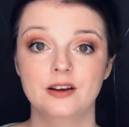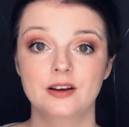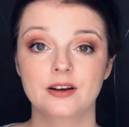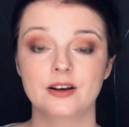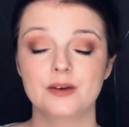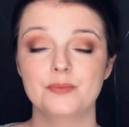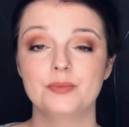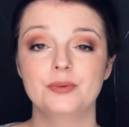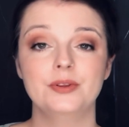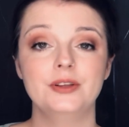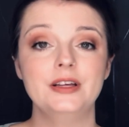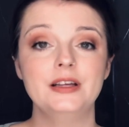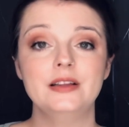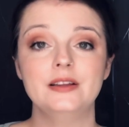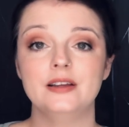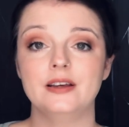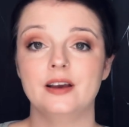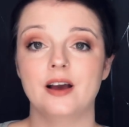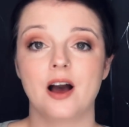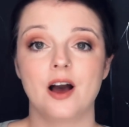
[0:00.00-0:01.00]

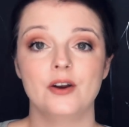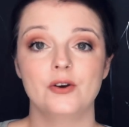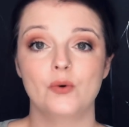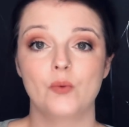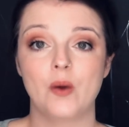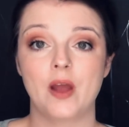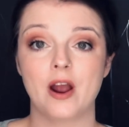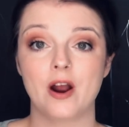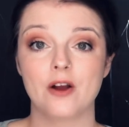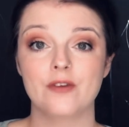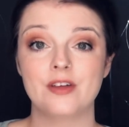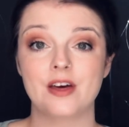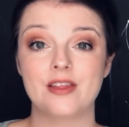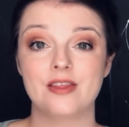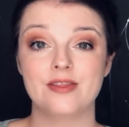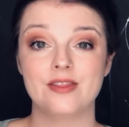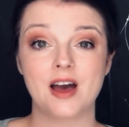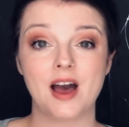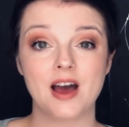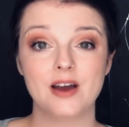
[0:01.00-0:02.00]
completely unaware that
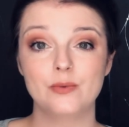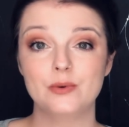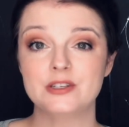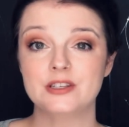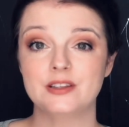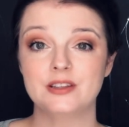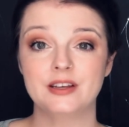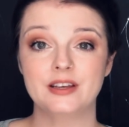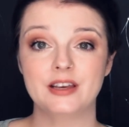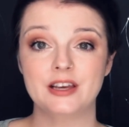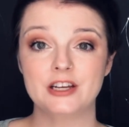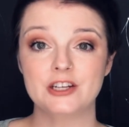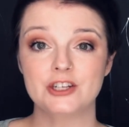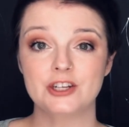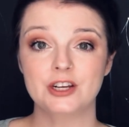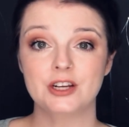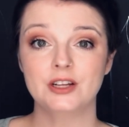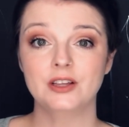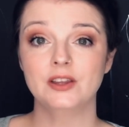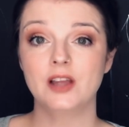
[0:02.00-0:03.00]
Thad was in the kitchen,